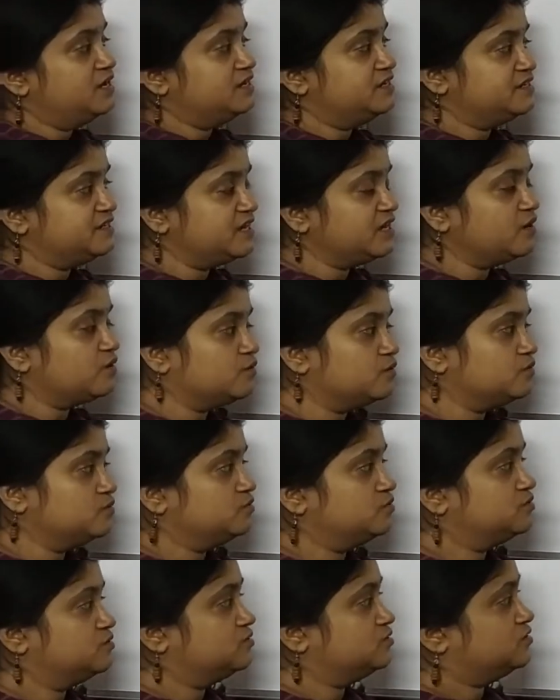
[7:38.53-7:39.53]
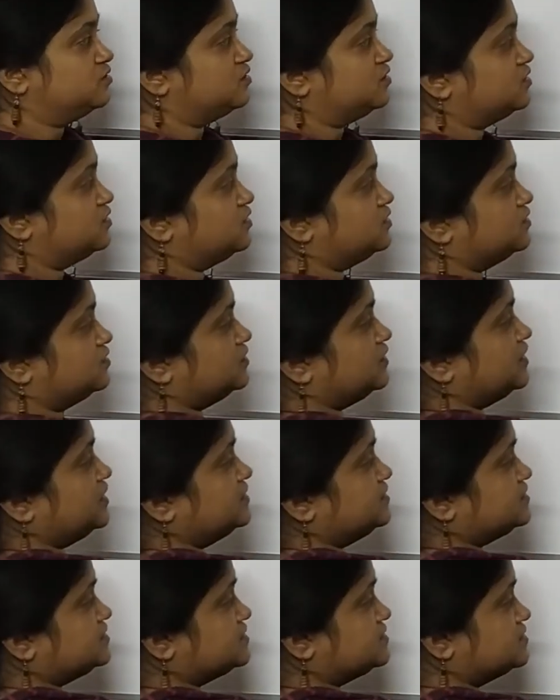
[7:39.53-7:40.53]
Now
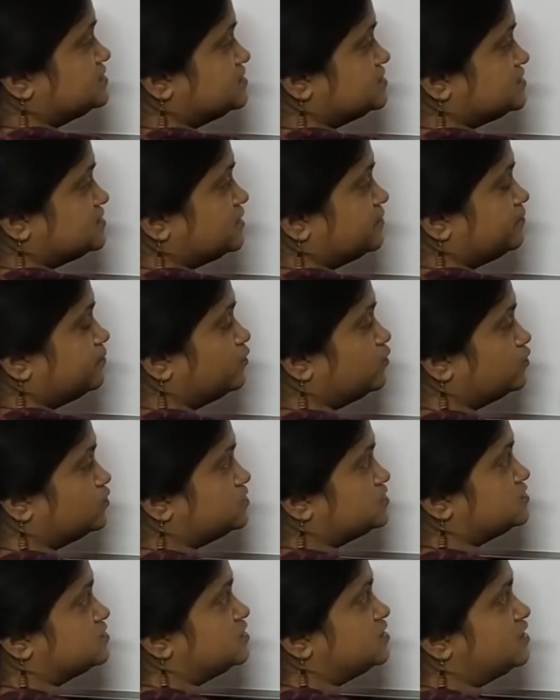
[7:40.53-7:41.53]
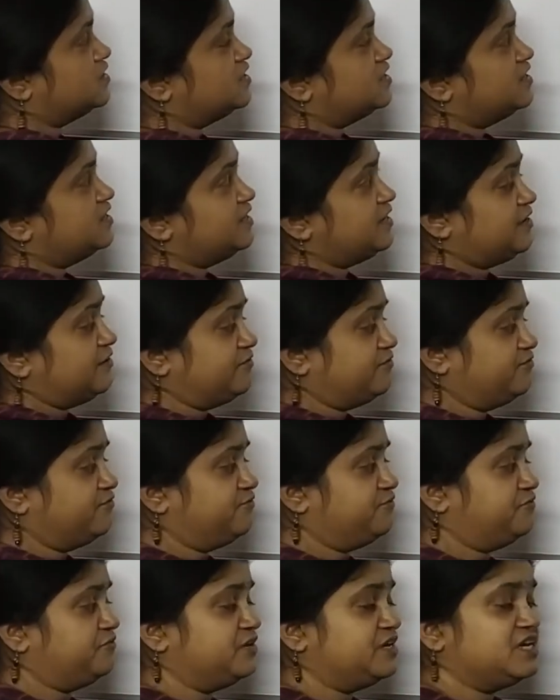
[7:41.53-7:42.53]
let's suppose
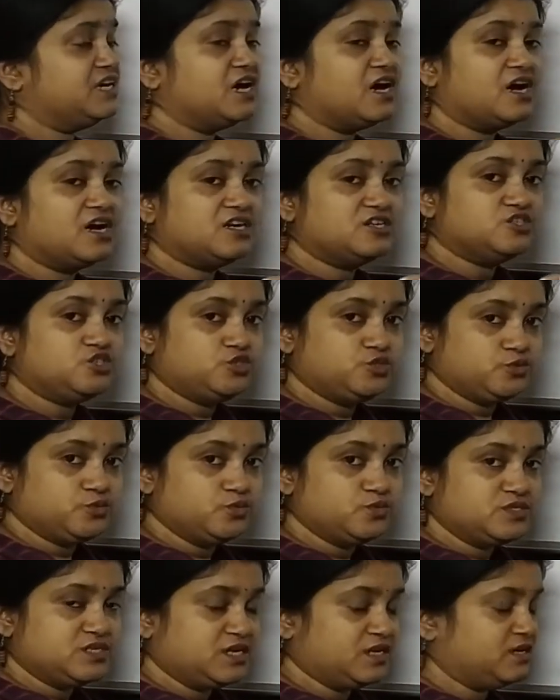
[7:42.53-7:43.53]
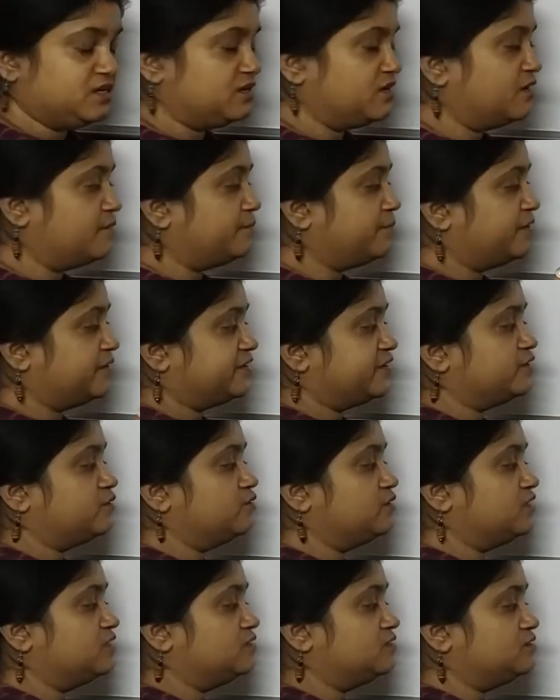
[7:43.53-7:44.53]
if we are choosing a
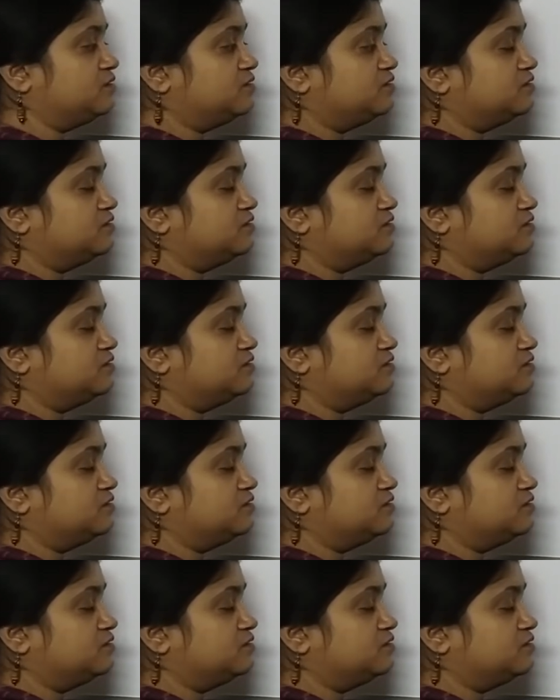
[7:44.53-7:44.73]
particular